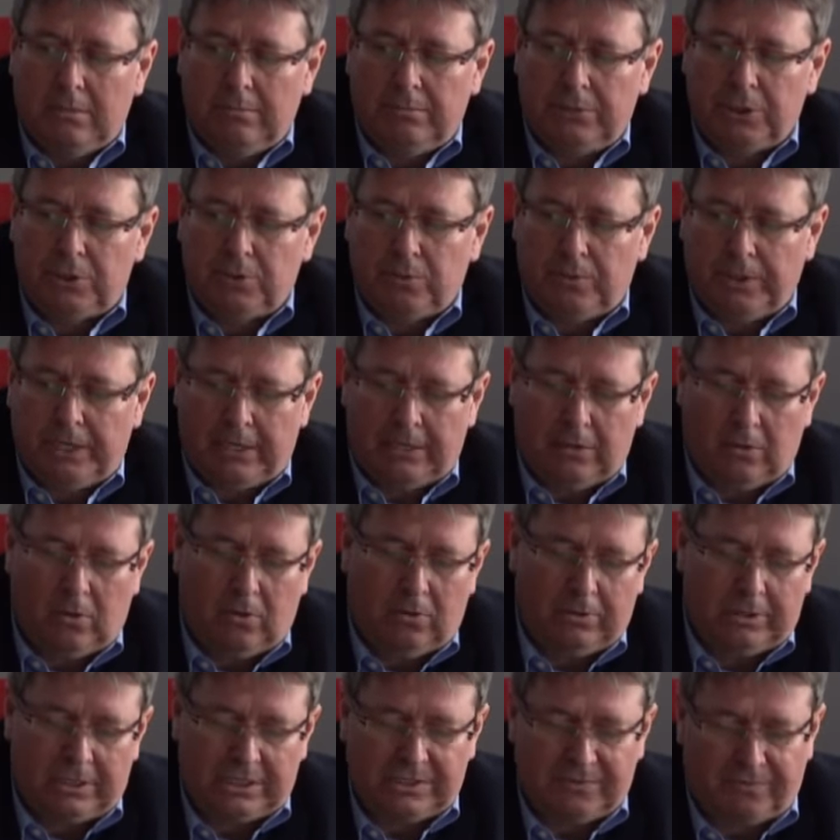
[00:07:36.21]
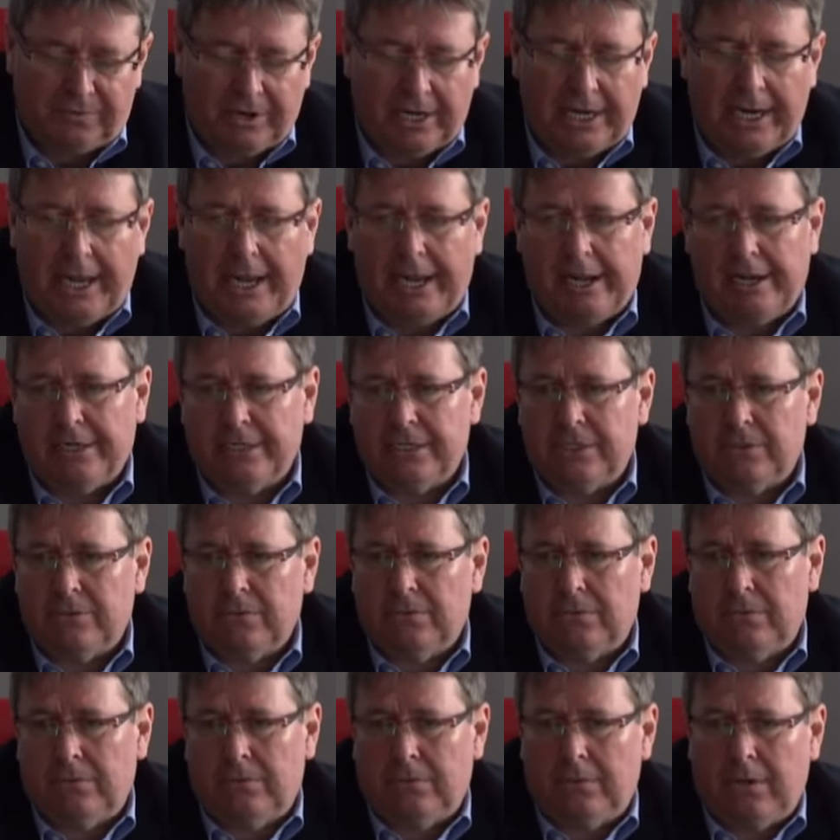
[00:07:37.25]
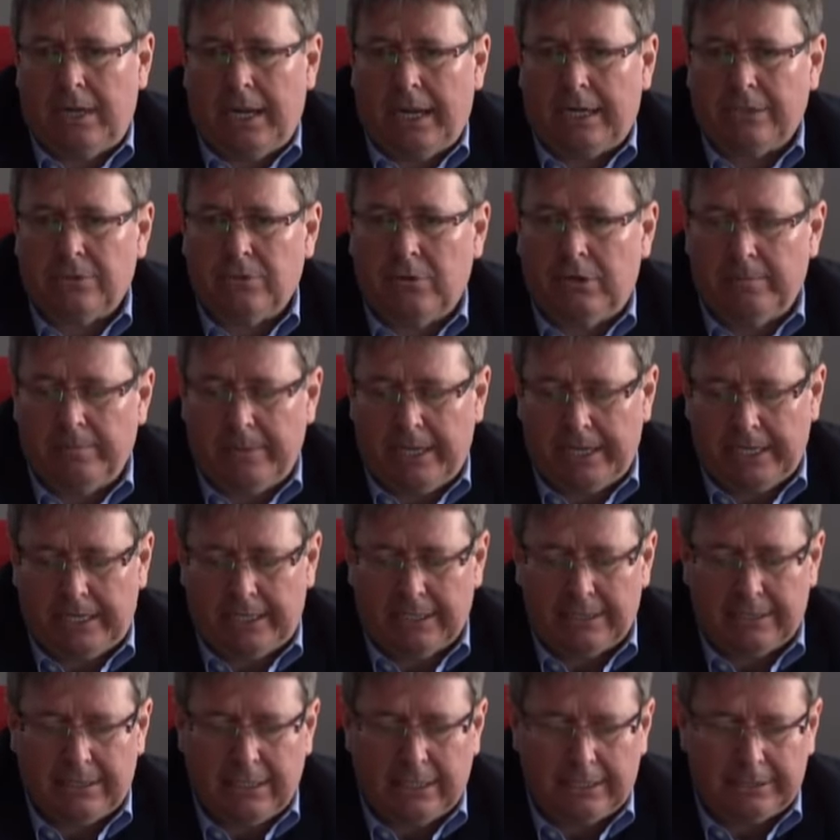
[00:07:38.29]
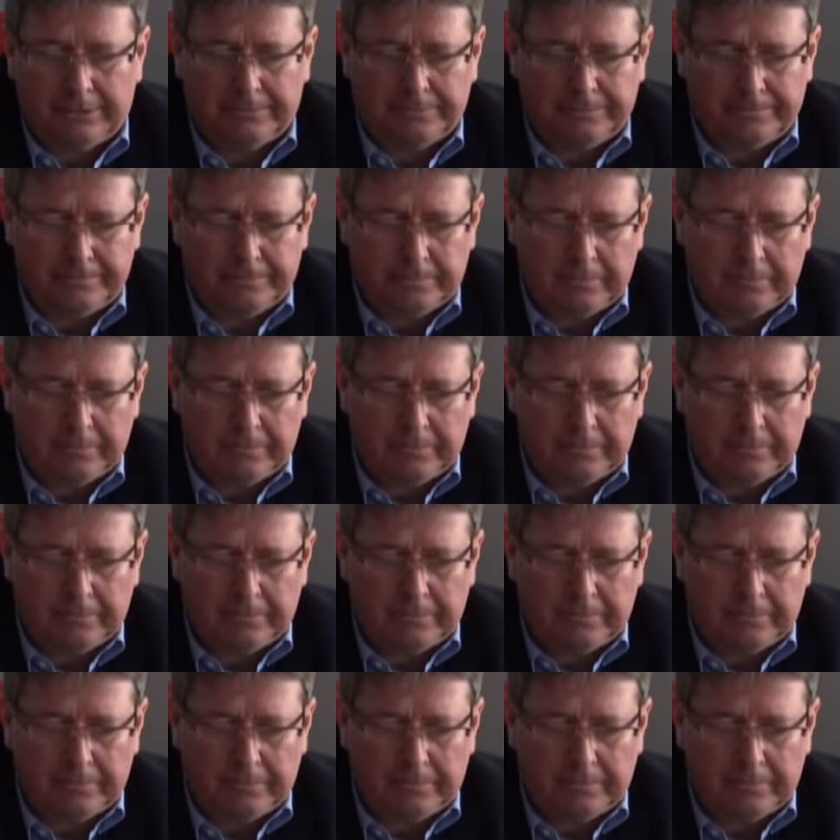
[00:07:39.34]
between all these three layers to actually make it done.